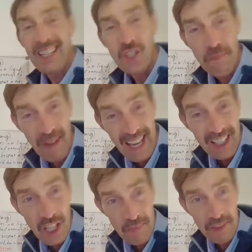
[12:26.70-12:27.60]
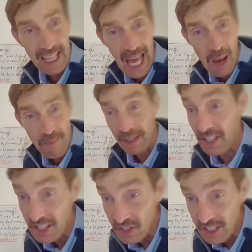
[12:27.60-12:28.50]
to make something happen,
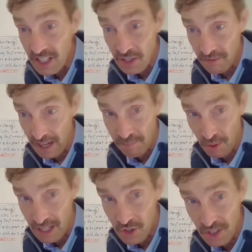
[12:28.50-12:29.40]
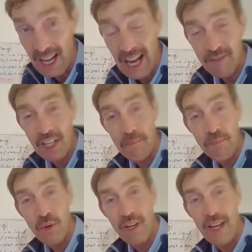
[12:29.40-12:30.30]
in this case evaporation, I've got to
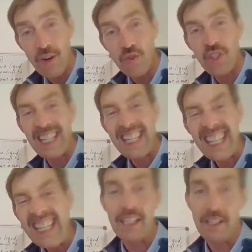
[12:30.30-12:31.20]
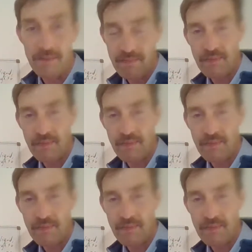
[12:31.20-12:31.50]
put energy in.